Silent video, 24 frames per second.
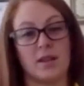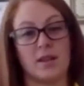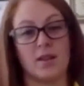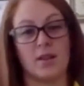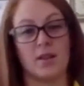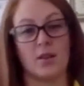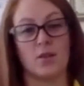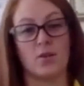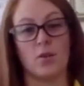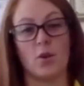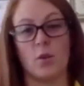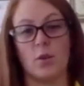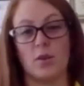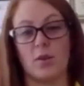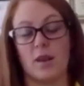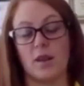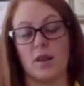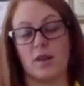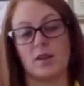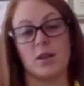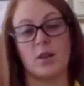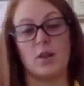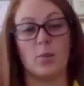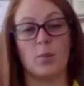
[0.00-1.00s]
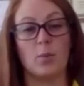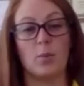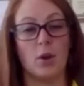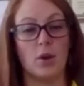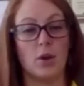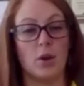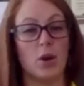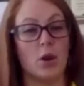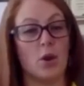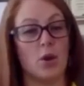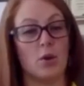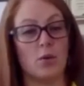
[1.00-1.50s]
There's nothing wrong with that. So you could
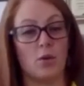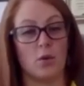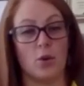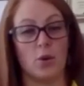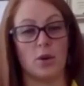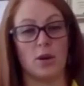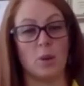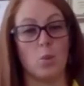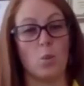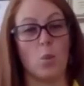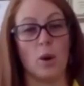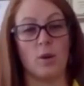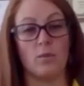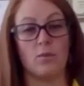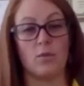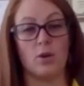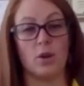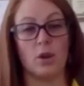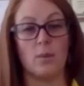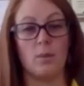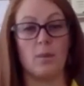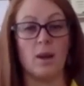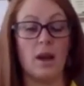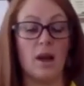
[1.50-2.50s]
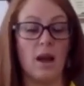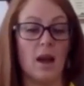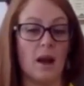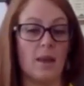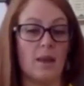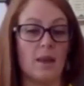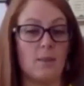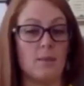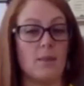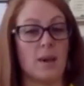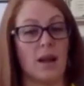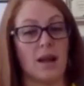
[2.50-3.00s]
put the Hoover on in one room
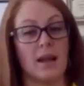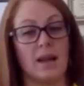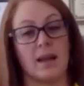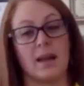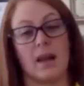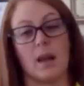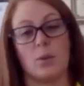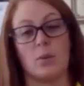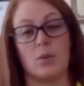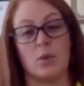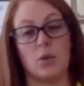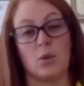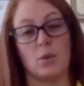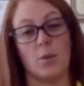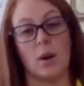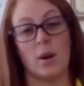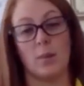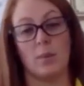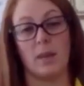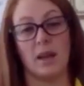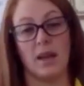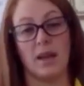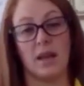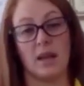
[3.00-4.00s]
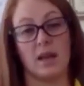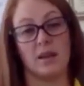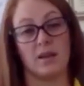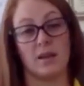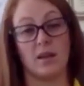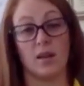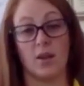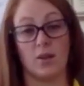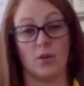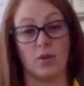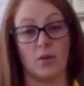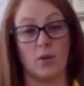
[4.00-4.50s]
and then play a game with your puppy
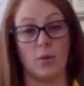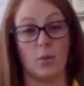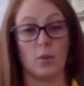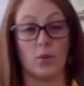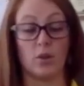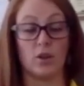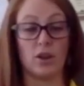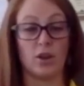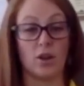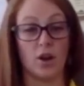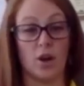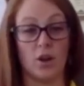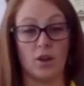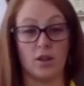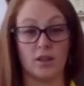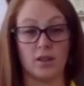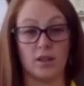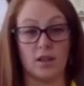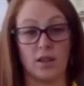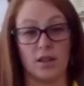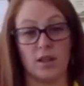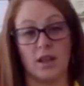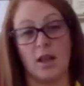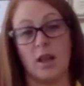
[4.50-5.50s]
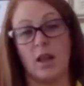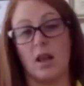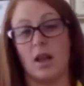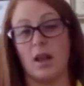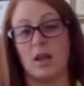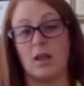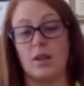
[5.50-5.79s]
in another room or in the garden,